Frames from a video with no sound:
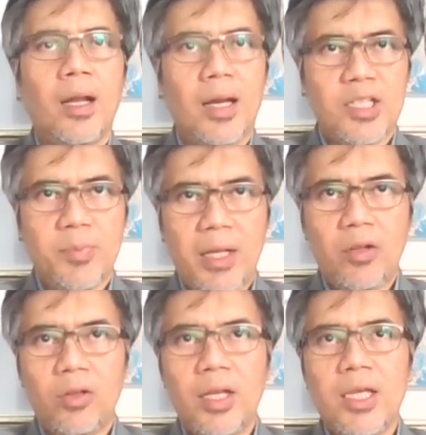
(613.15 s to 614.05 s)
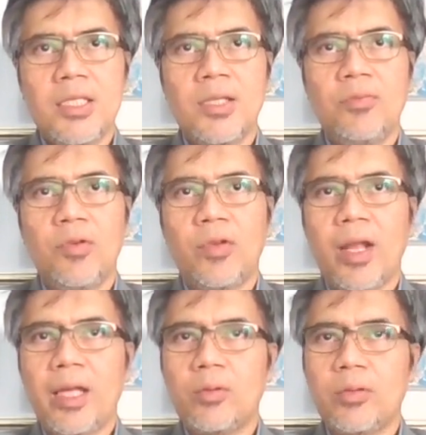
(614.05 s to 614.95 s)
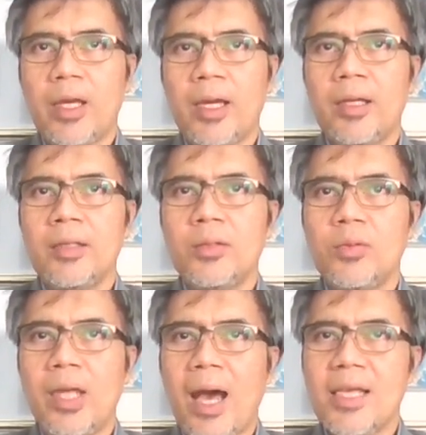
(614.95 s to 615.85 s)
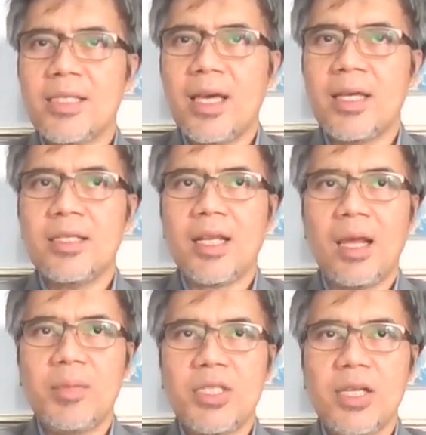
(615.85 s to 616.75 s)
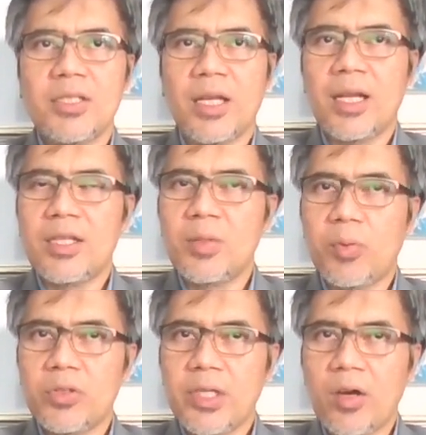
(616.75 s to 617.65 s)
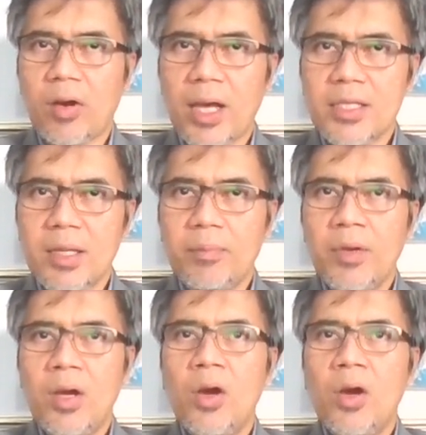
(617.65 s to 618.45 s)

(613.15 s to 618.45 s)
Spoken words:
Last but not least, we would like to thank to the ASEAN Climate Change and Energy Project, or ASEP,